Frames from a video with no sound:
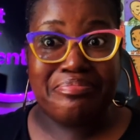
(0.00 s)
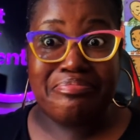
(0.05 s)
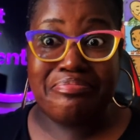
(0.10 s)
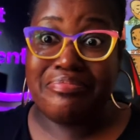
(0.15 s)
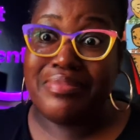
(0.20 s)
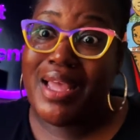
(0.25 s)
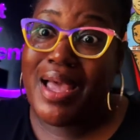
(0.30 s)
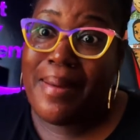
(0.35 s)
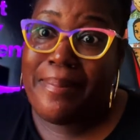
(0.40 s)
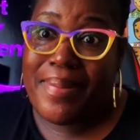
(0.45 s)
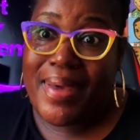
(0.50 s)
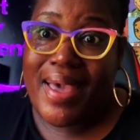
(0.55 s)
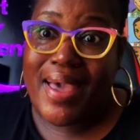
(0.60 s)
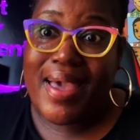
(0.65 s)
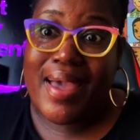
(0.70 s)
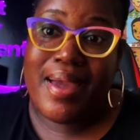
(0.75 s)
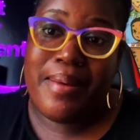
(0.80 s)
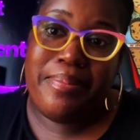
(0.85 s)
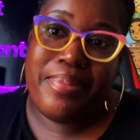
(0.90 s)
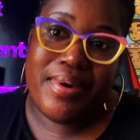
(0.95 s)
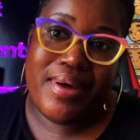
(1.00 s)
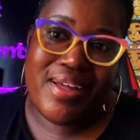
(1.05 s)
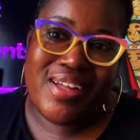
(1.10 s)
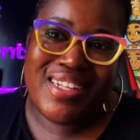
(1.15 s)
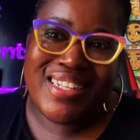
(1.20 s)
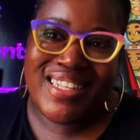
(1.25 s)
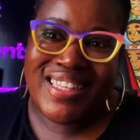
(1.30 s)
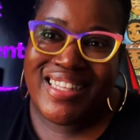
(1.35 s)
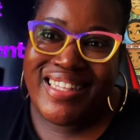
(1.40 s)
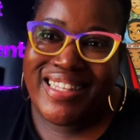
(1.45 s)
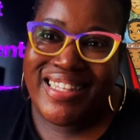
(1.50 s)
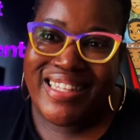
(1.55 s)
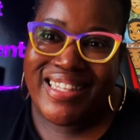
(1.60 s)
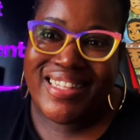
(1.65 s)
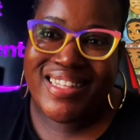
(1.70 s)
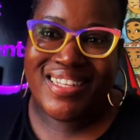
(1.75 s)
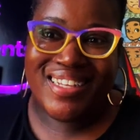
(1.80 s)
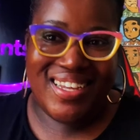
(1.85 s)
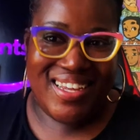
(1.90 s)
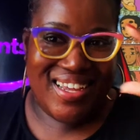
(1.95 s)
Not bad, but
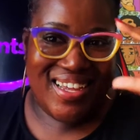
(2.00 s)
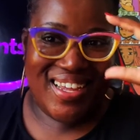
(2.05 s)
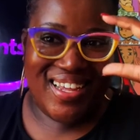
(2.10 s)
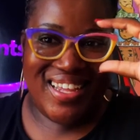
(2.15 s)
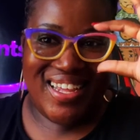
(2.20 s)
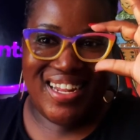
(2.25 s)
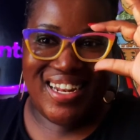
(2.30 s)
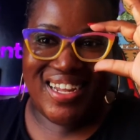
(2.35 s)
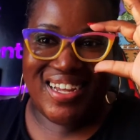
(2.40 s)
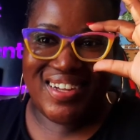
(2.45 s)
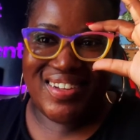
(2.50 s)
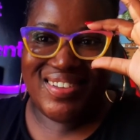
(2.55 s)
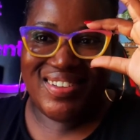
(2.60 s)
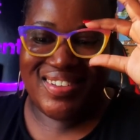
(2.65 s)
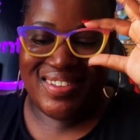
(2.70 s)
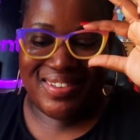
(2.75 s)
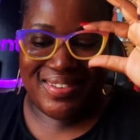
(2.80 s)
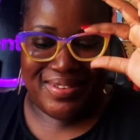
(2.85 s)
you know.